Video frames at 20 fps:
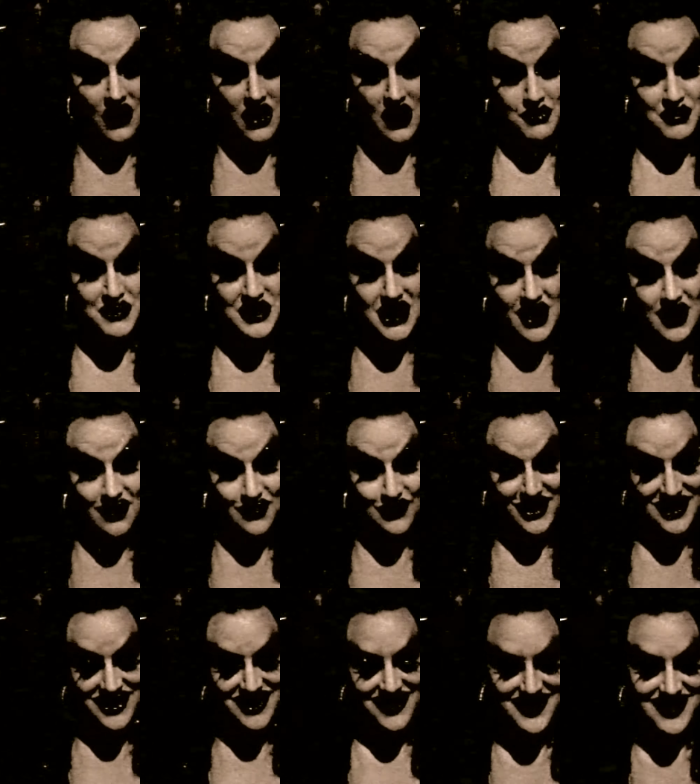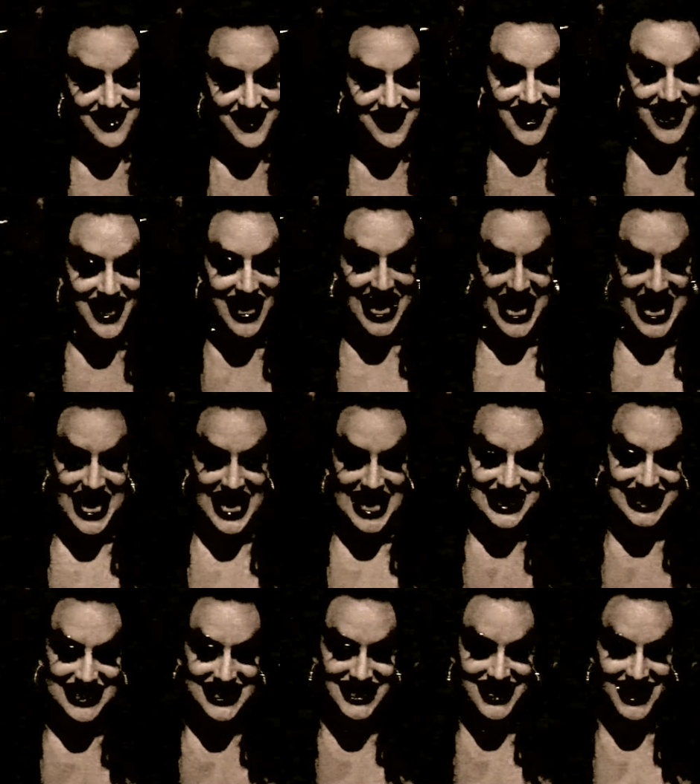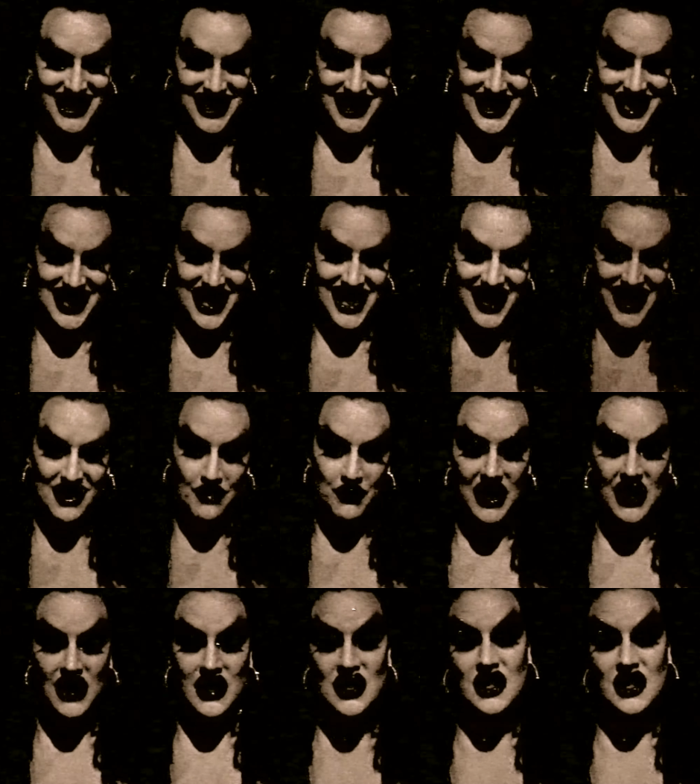uptown. Isn't that the and, Time Cafe? Uh, what?